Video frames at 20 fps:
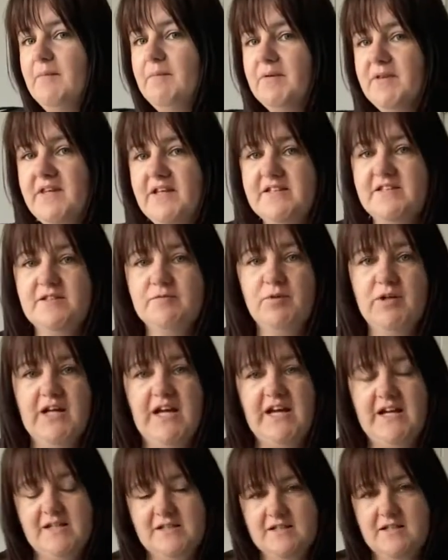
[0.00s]
But this is what
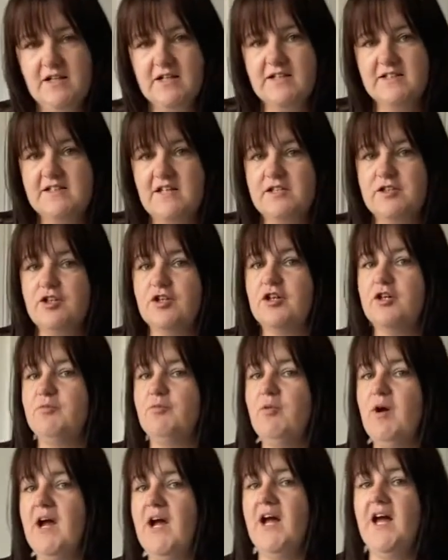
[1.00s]
it is. Like I said, you
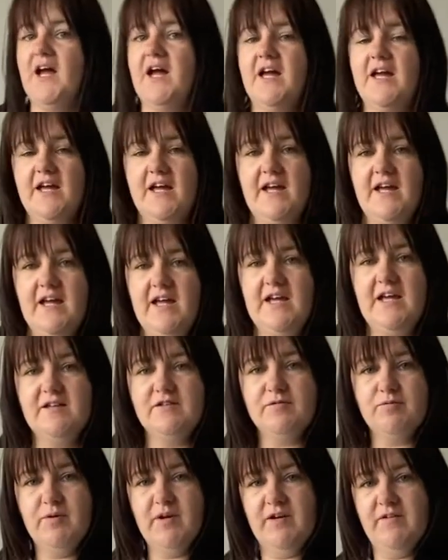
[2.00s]
can wear
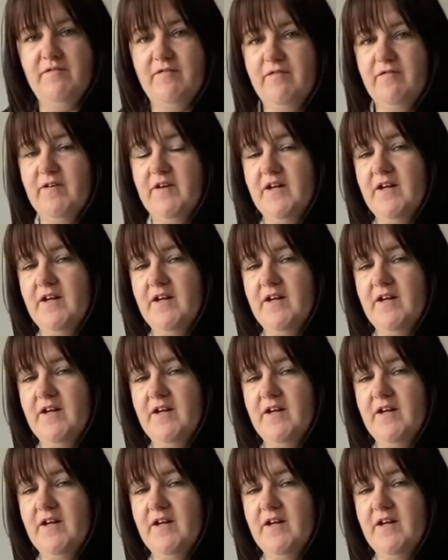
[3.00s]
it with,